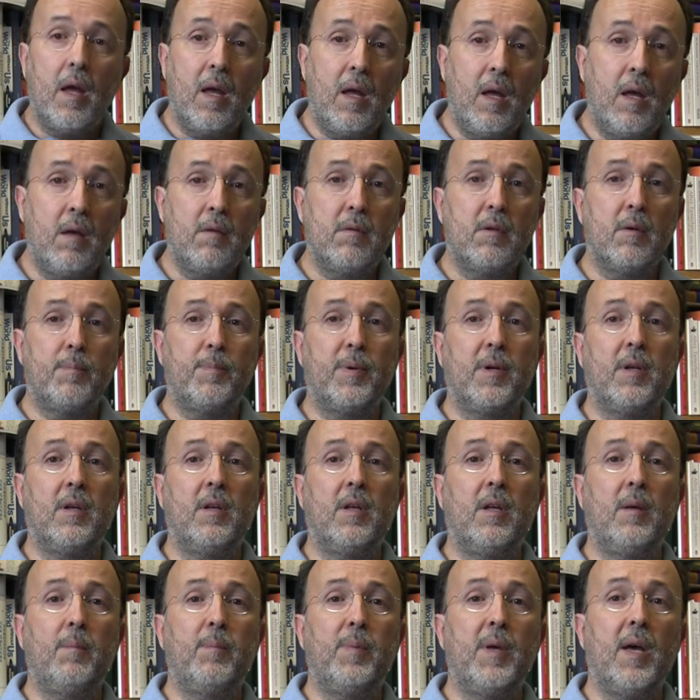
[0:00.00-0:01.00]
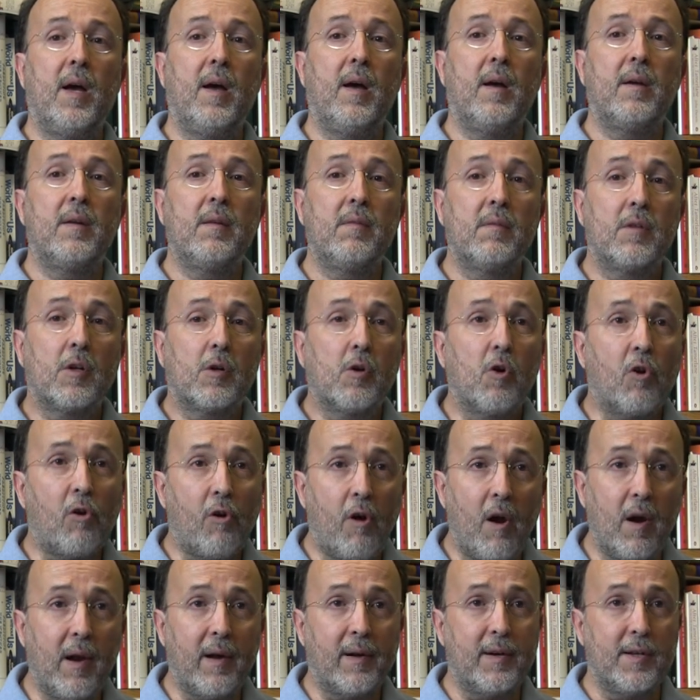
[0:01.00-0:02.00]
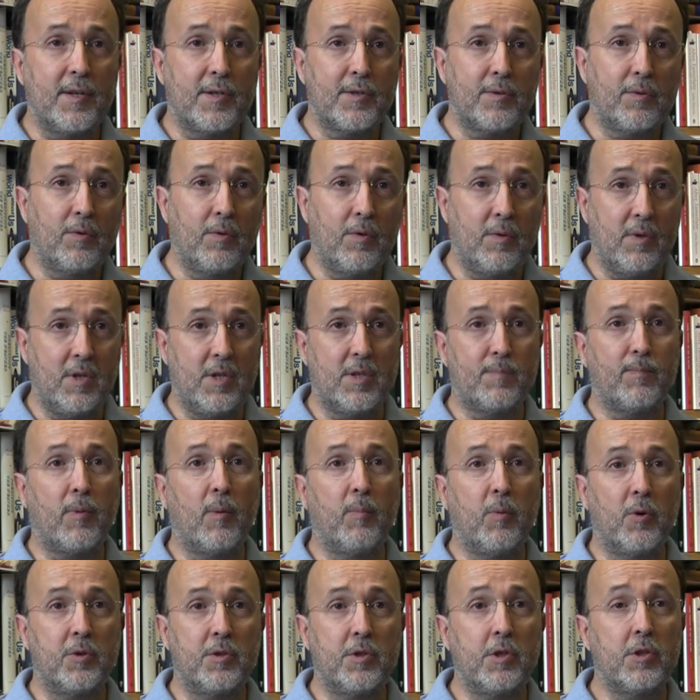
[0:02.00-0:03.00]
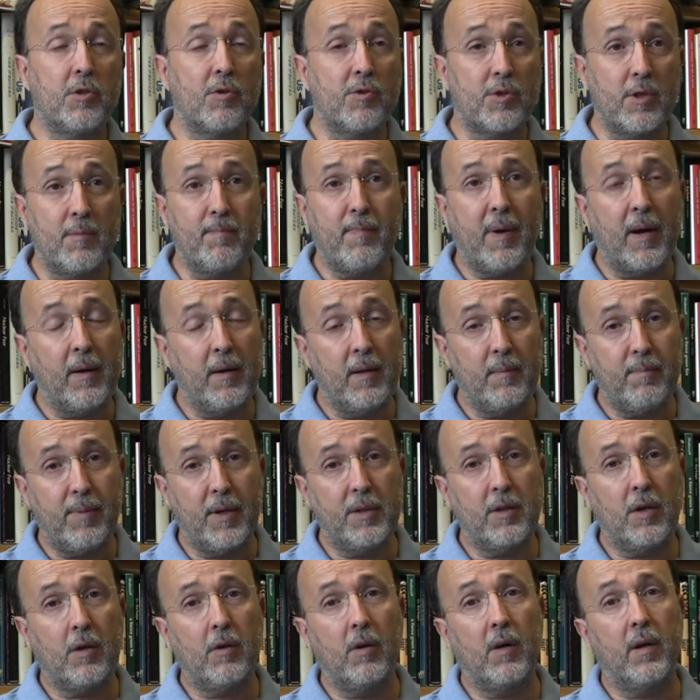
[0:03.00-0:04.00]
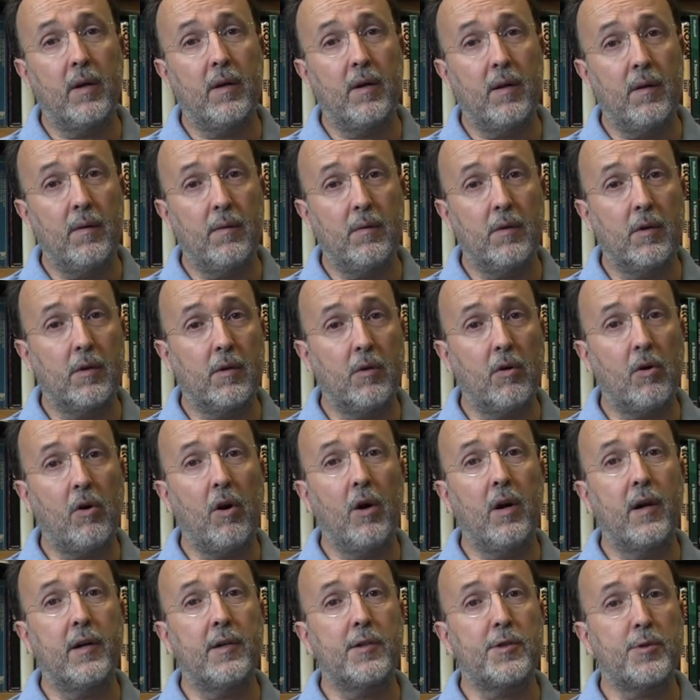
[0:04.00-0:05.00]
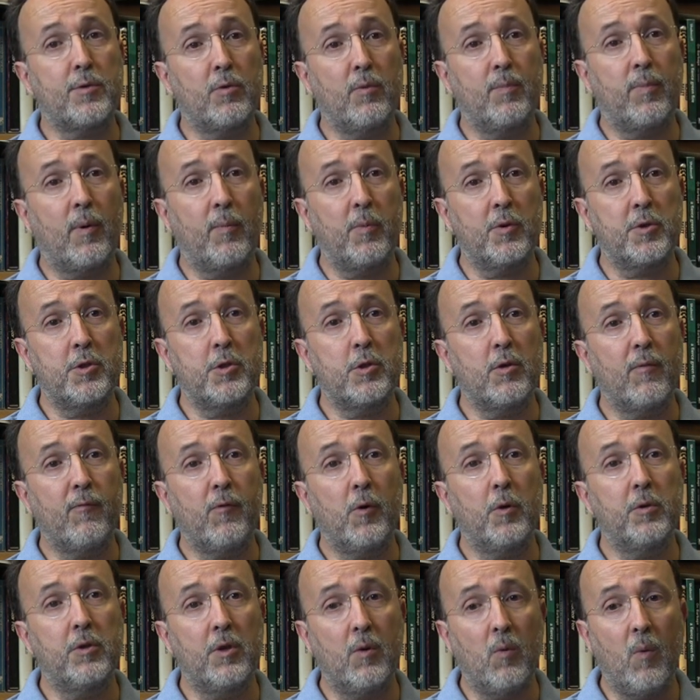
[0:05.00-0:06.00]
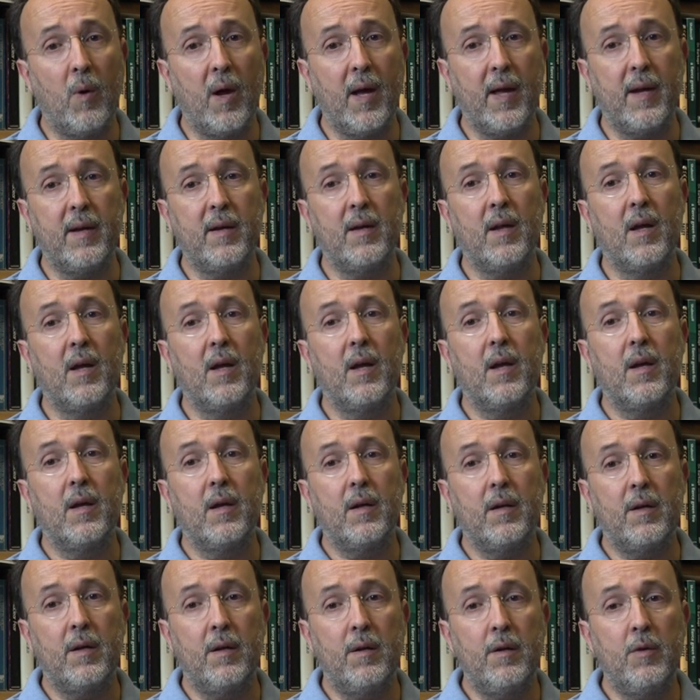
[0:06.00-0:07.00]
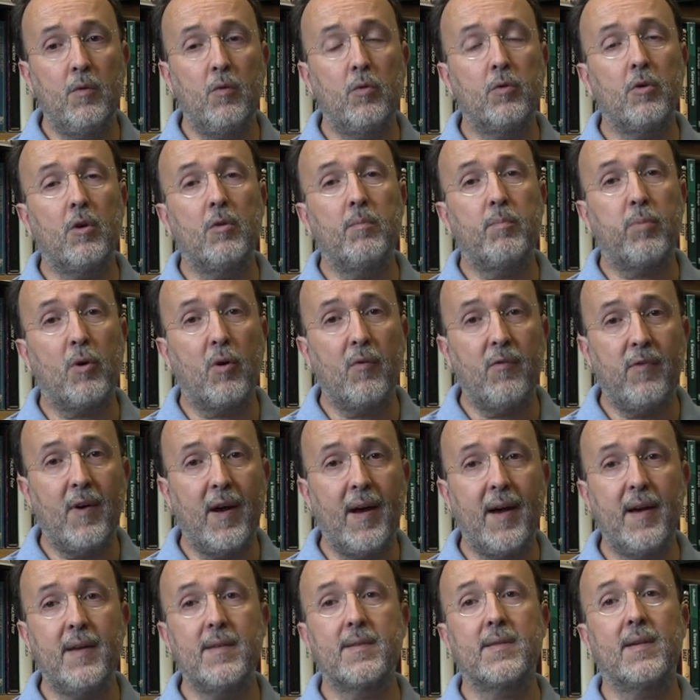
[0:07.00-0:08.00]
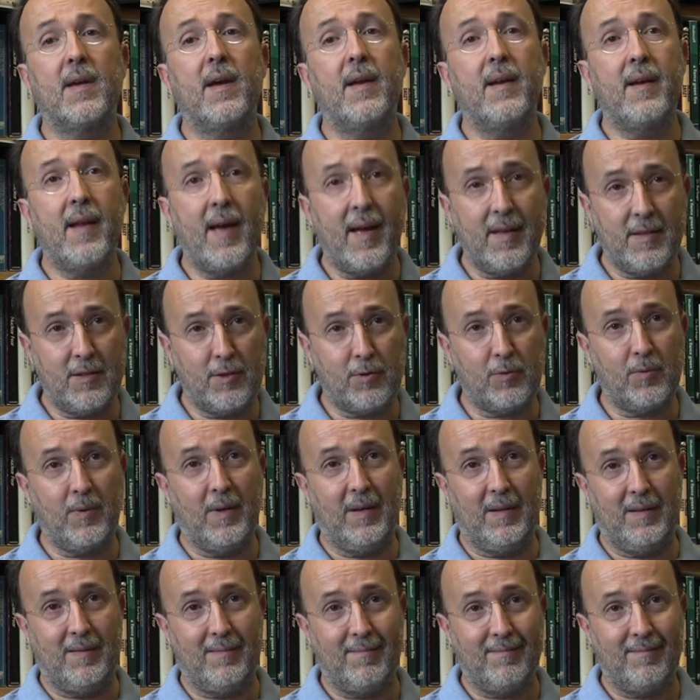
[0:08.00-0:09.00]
In the Principia, in the corollaries to these propositions, in, pa in particular in the corollaries to proposition 41, Newton provides an answer